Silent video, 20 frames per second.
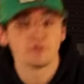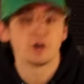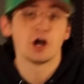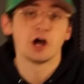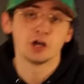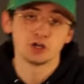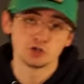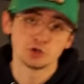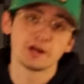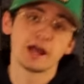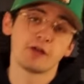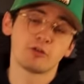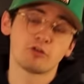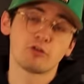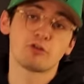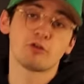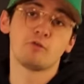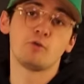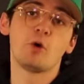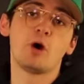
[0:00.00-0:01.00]
of one hundred
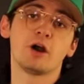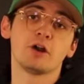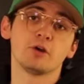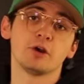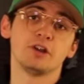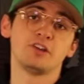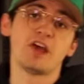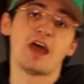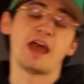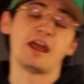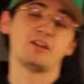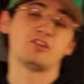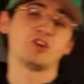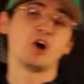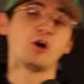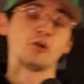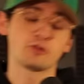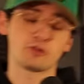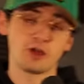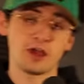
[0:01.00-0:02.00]
ounces of water a day.
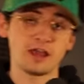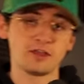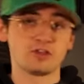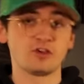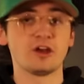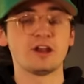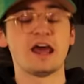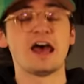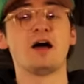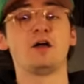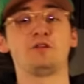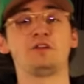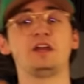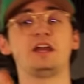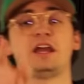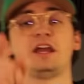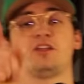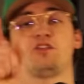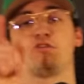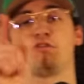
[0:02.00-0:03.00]
Don't say it's
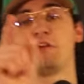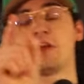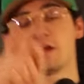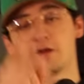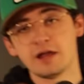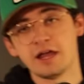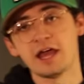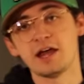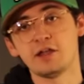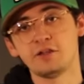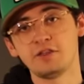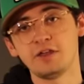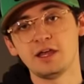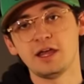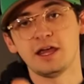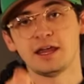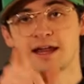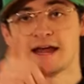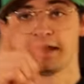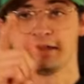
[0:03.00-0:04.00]
unhealthy. It's very
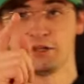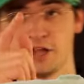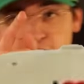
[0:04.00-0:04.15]
healthy, and I